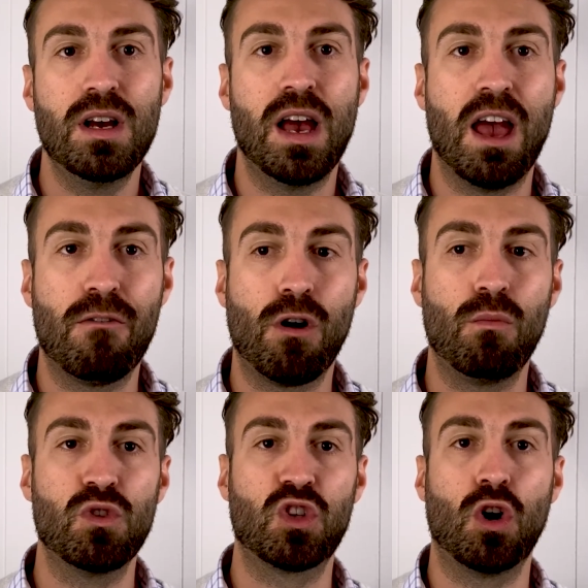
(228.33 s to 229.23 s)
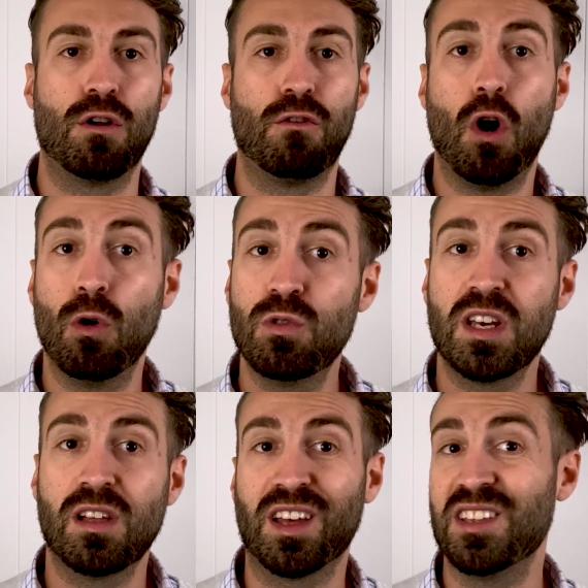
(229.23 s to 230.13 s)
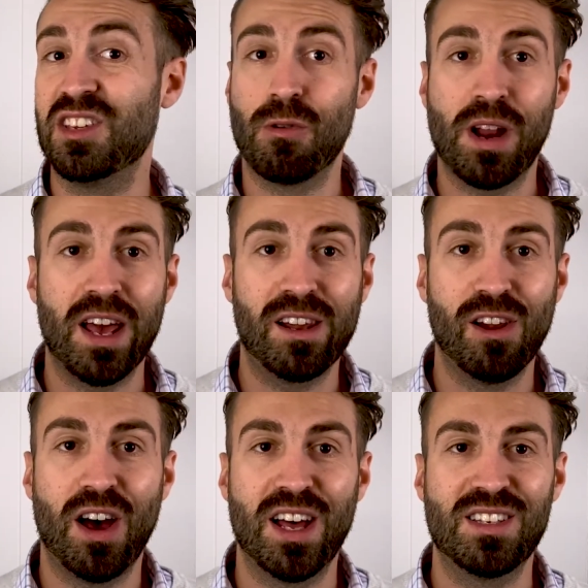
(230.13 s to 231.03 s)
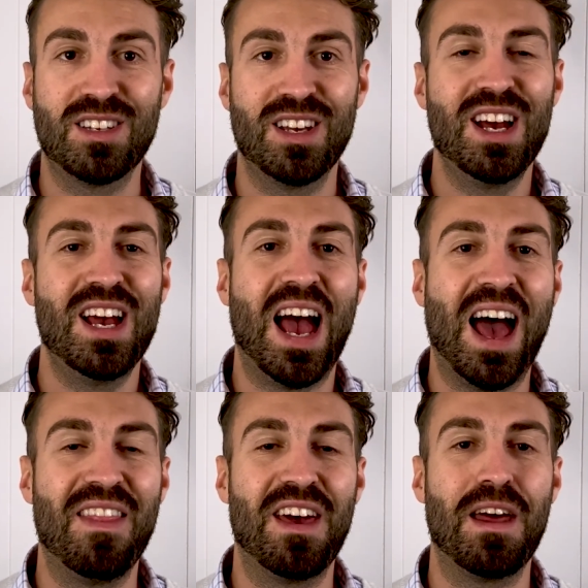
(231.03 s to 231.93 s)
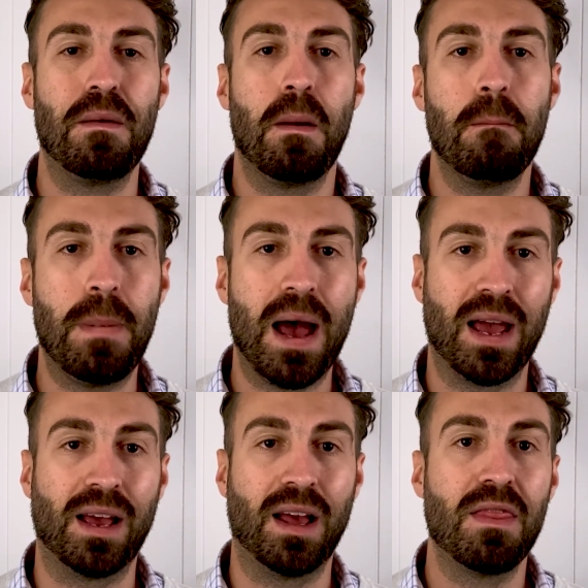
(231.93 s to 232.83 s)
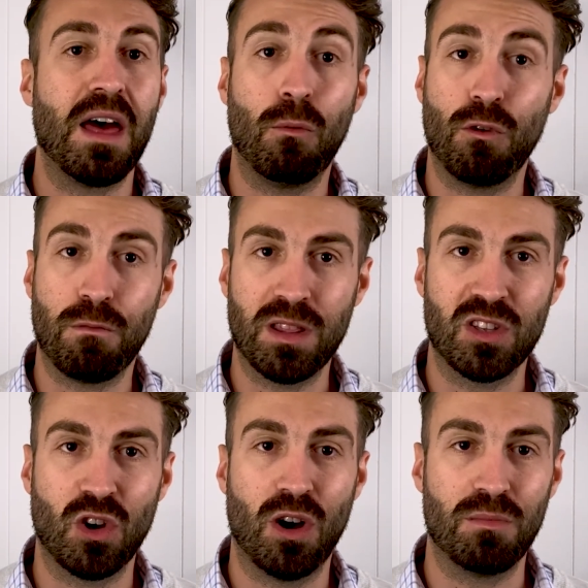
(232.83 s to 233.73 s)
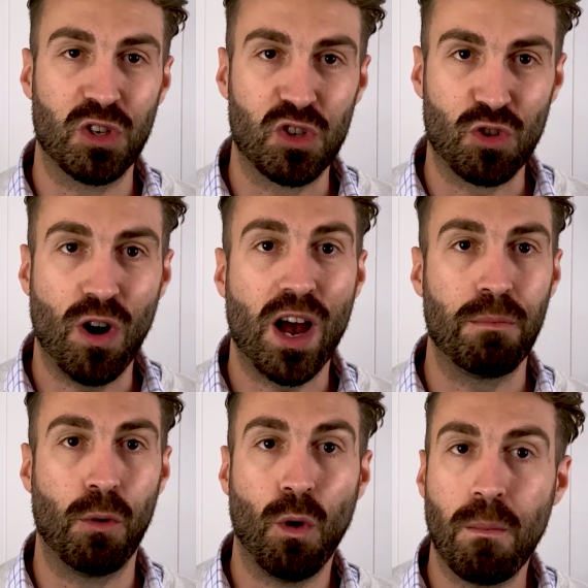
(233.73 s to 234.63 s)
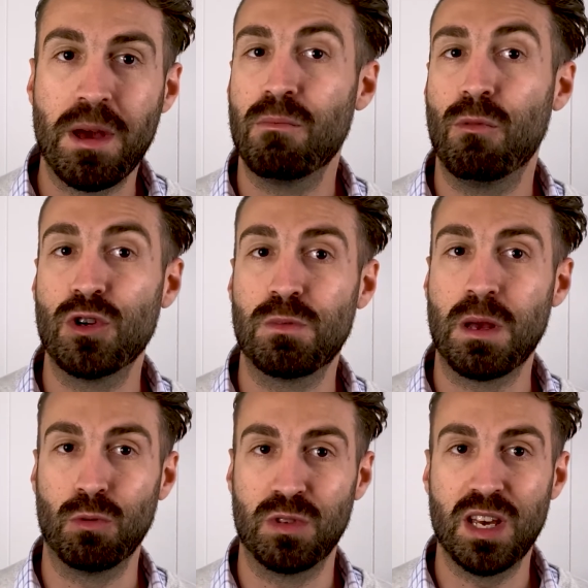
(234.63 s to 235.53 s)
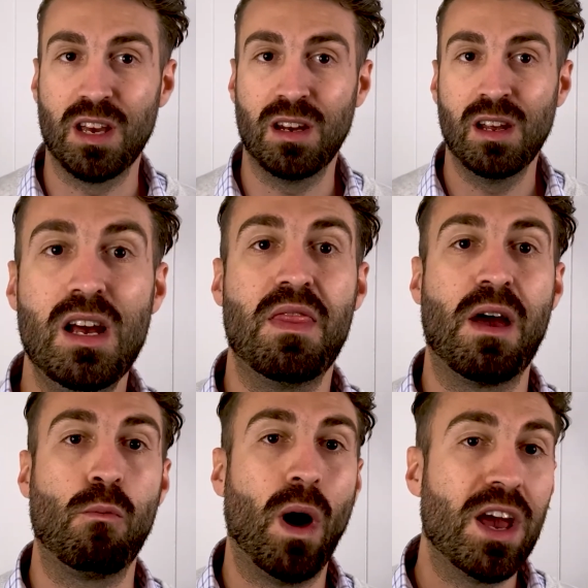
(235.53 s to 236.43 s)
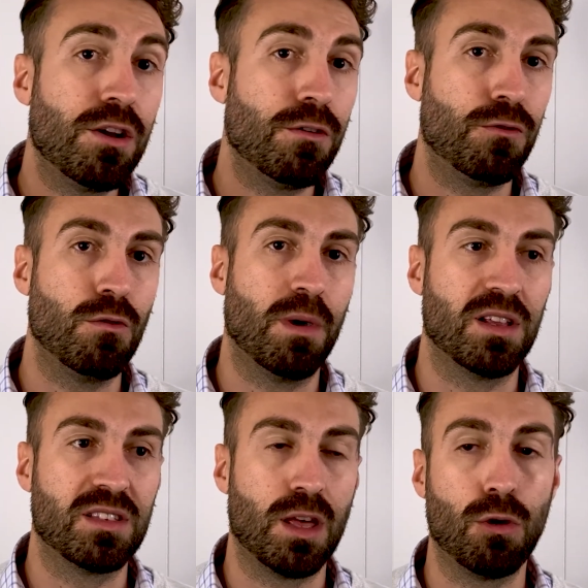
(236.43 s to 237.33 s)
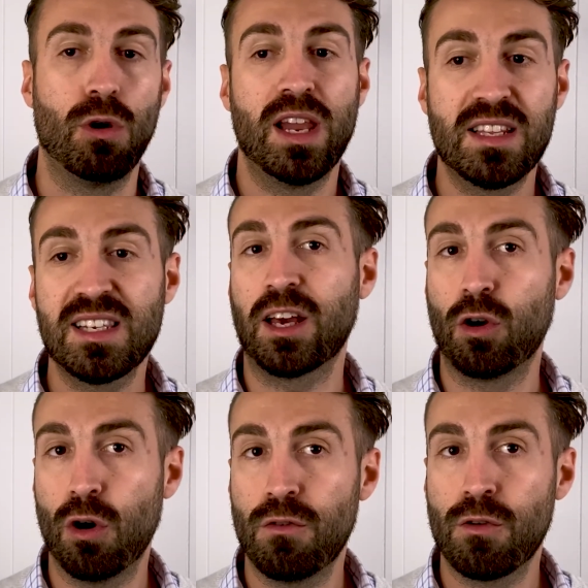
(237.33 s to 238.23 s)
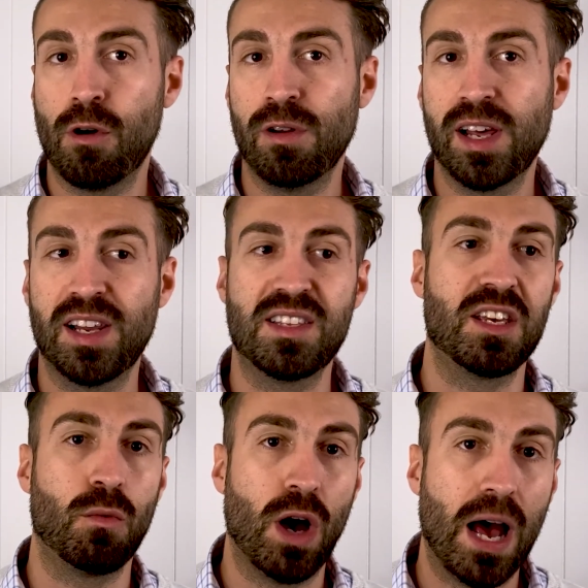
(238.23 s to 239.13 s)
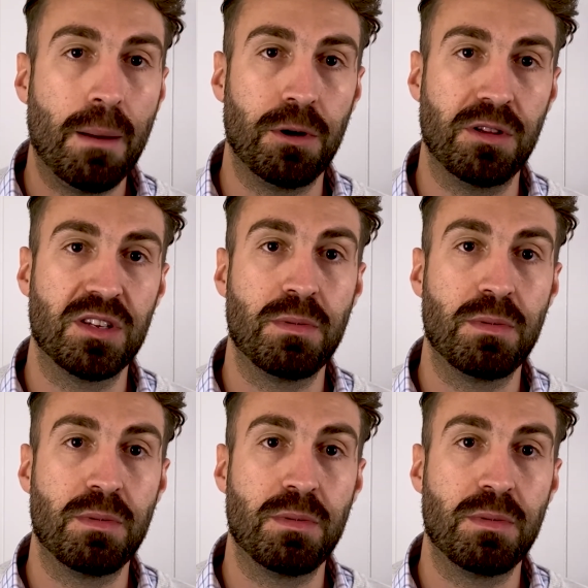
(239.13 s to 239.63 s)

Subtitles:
Everyone was kind of halting like a deer in the headlights, and then bang, that would have been the time to strike. But what most people did, they waited a few months. They thought, let's let COVID roll out, let's see what happens.